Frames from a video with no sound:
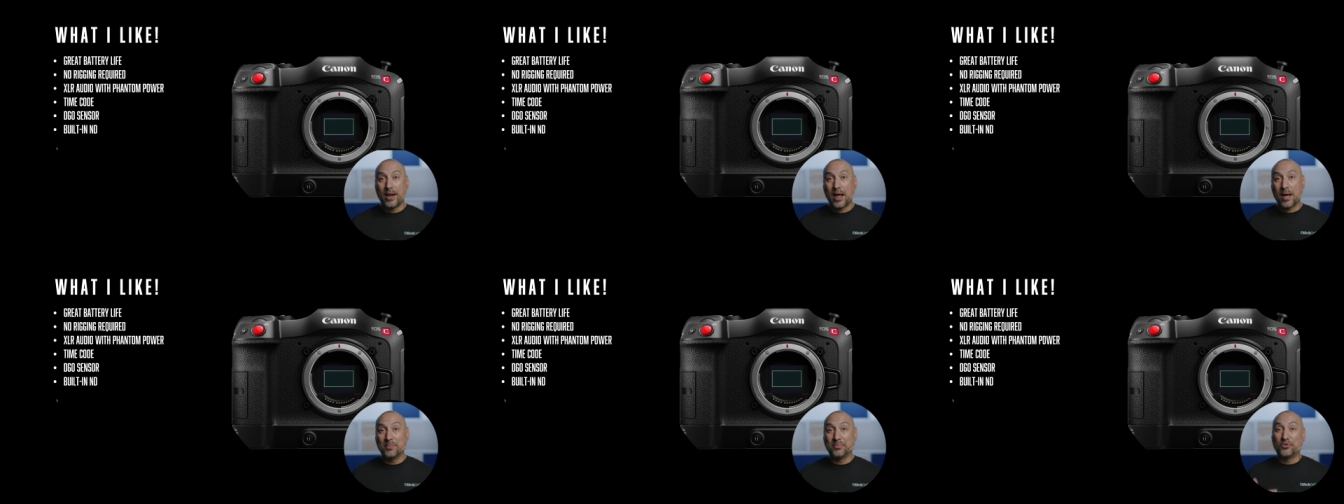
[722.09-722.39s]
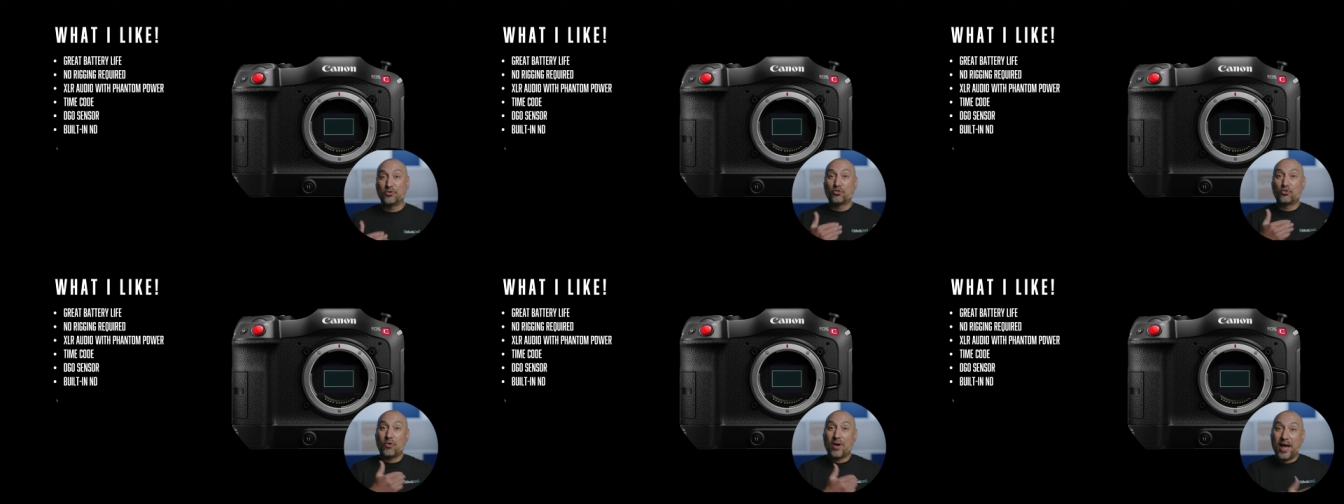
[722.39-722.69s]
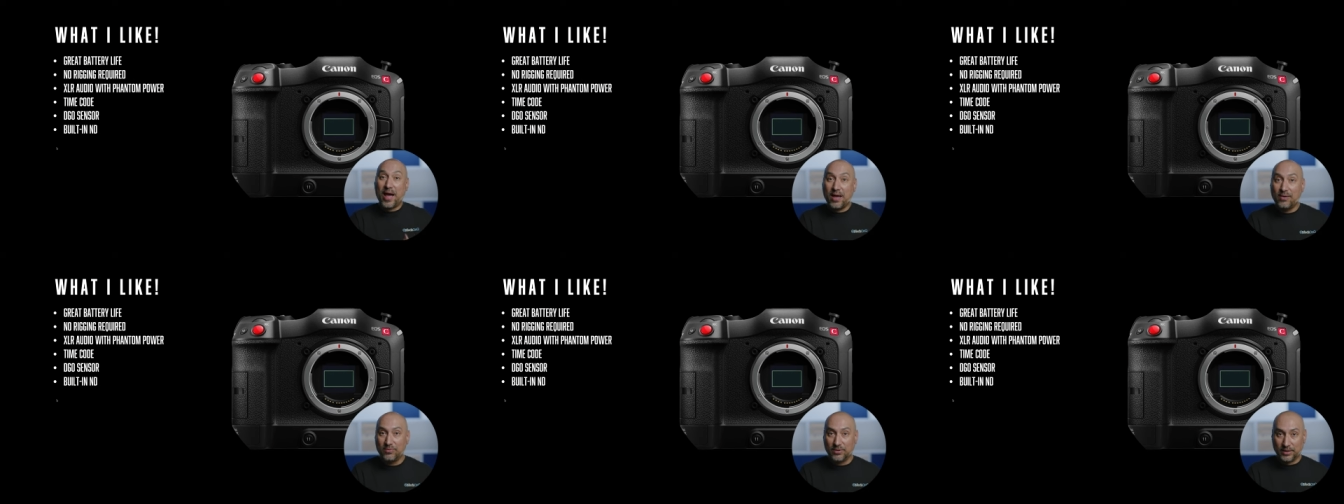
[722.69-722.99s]
I'm
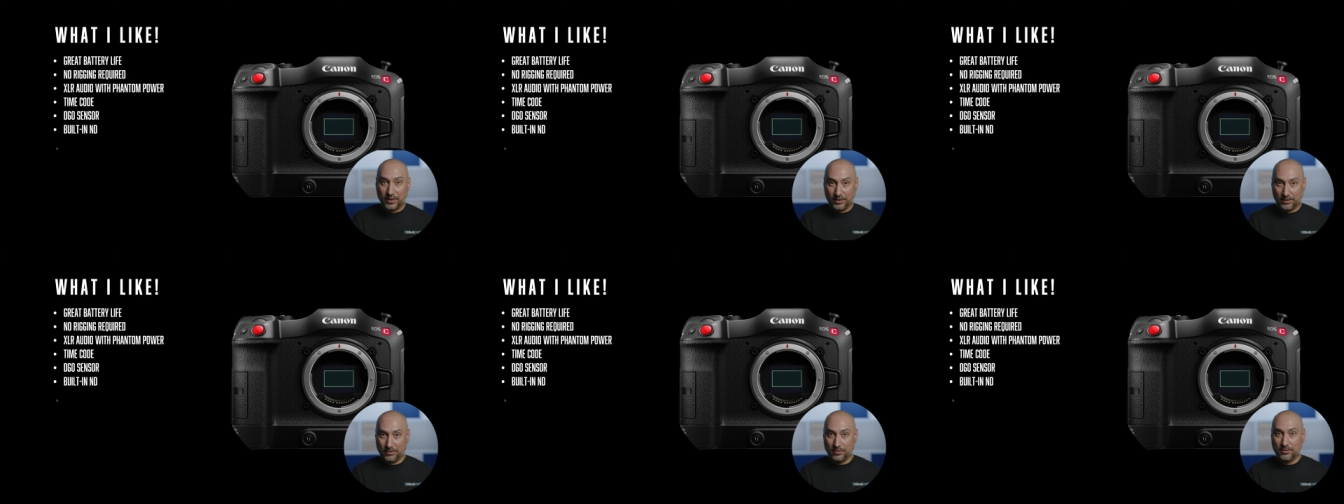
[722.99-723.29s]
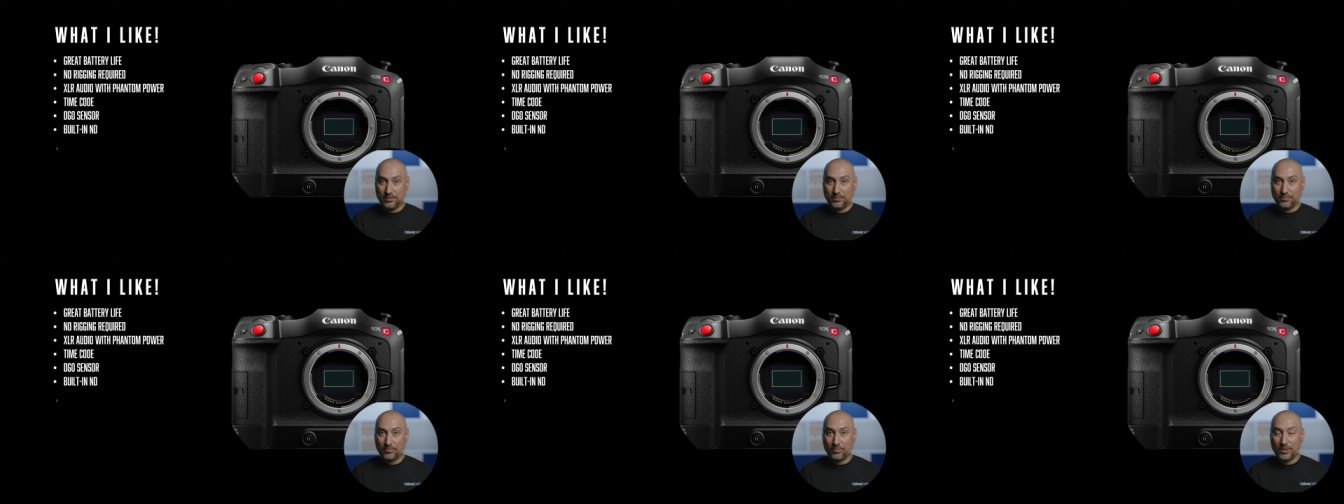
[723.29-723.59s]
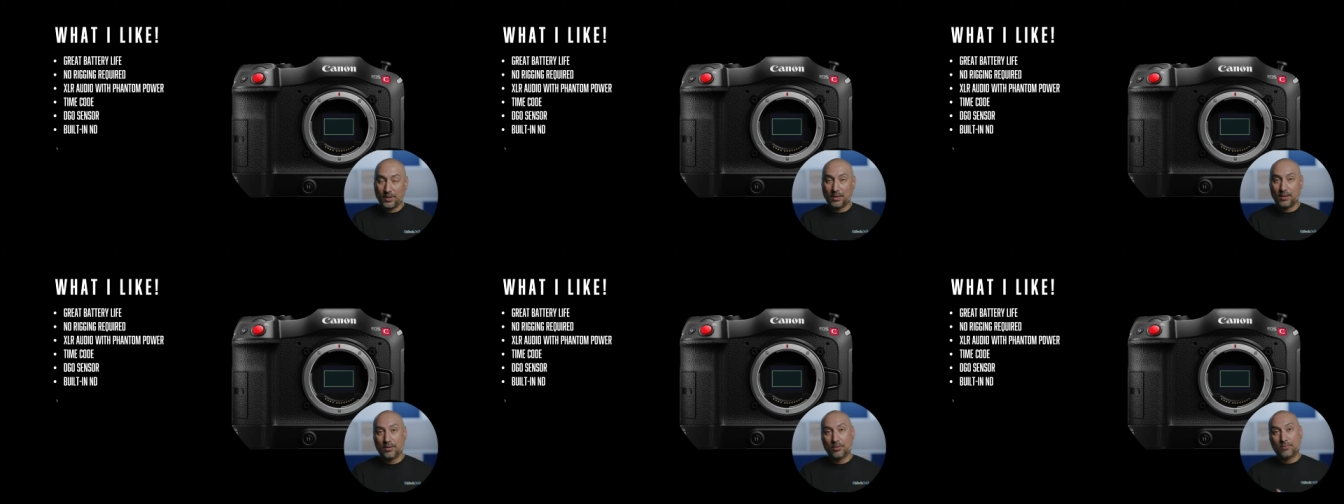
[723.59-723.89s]
traveling
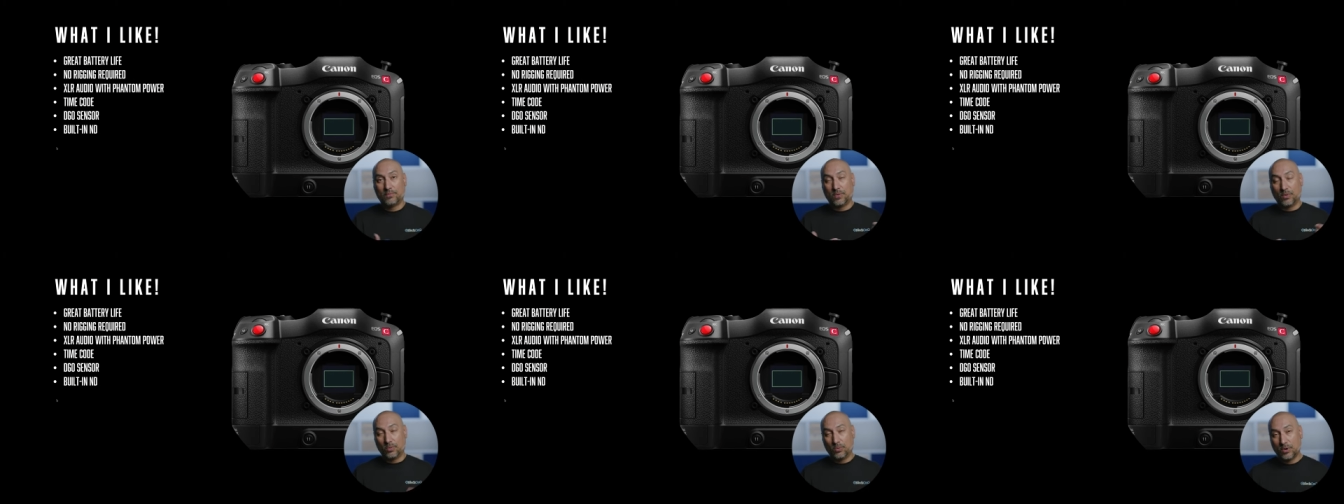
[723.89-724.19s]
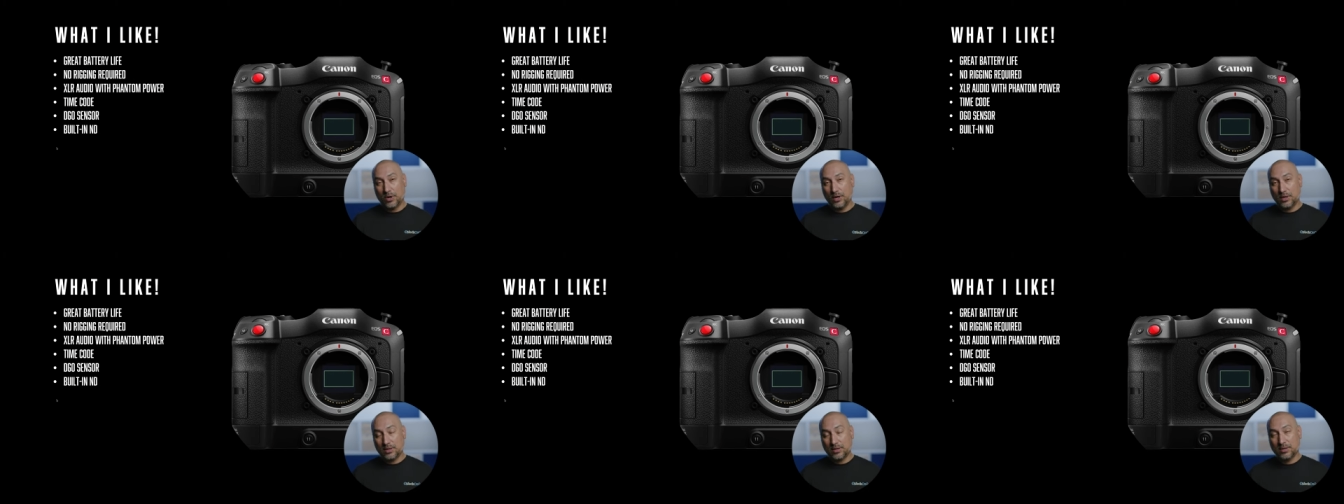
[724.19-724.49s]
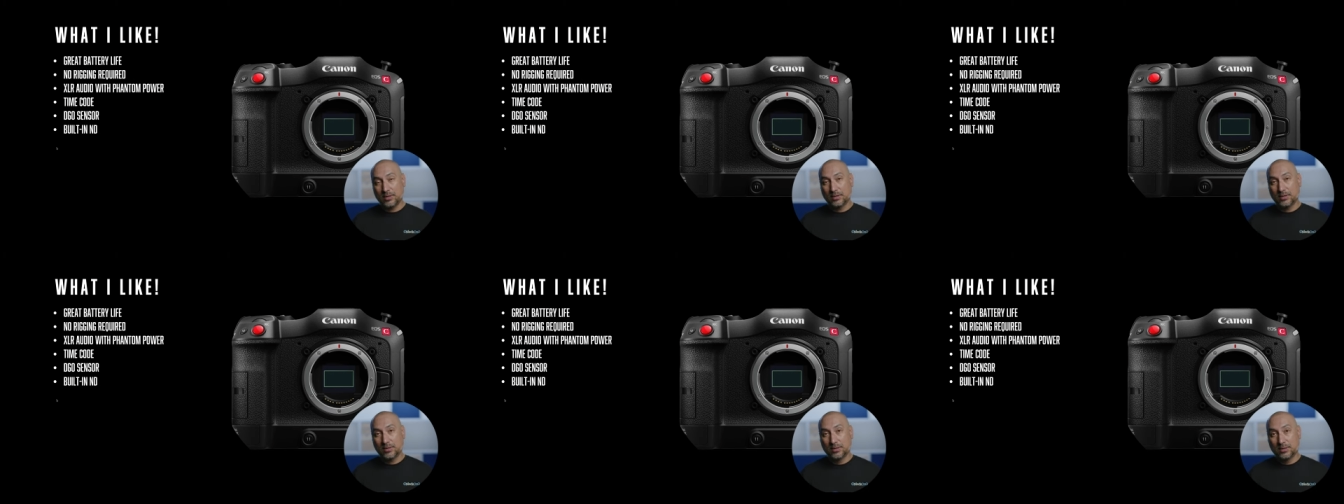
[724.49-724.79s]
for work